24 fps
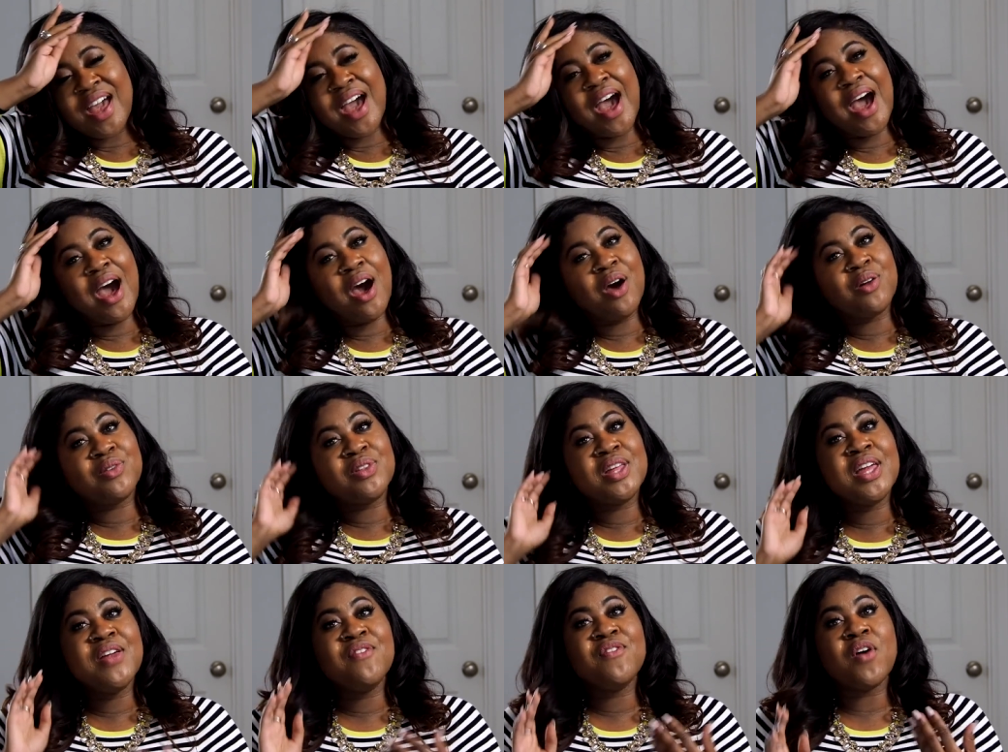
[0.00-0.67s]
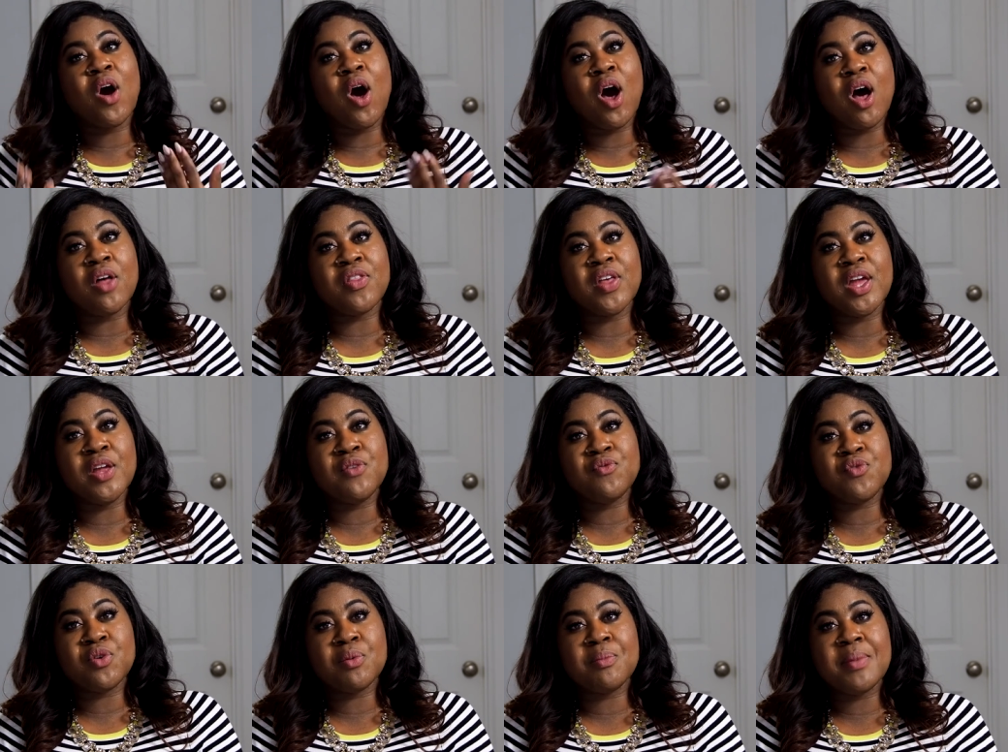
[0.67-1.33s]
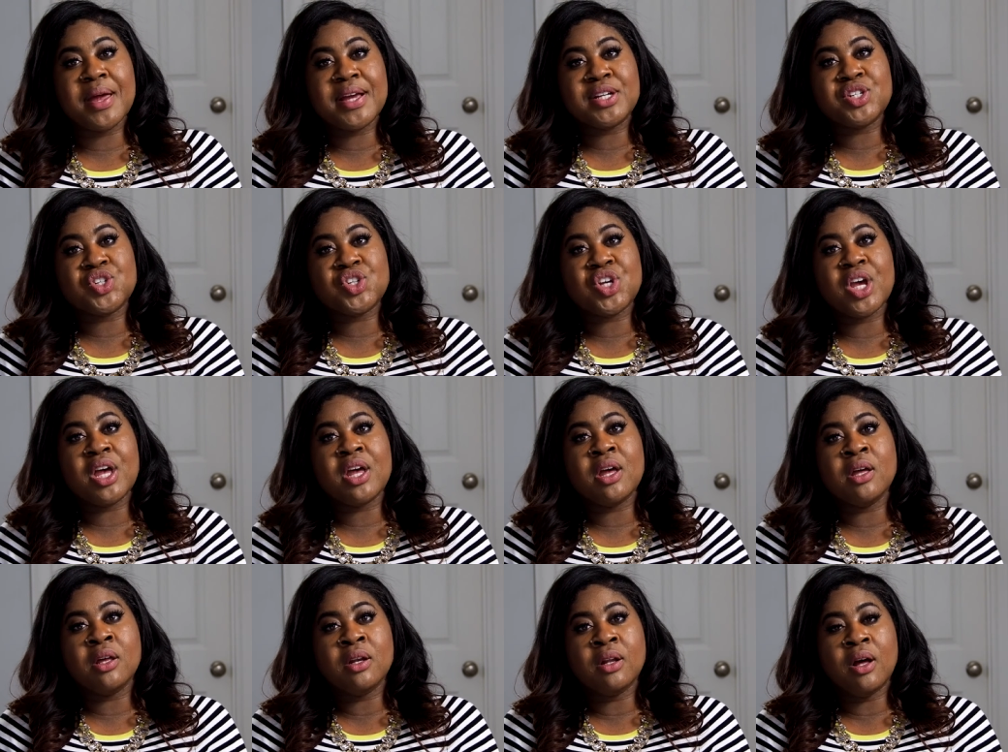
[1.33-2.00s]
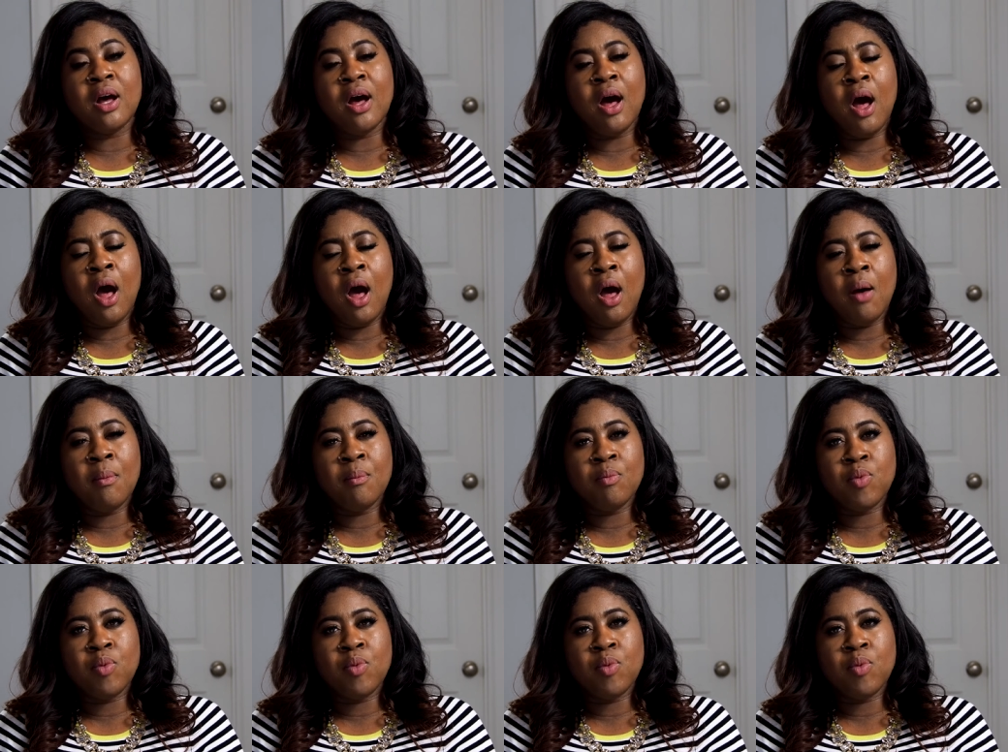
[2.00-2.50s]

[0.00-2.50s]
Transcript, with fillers: I'll leave all the information um,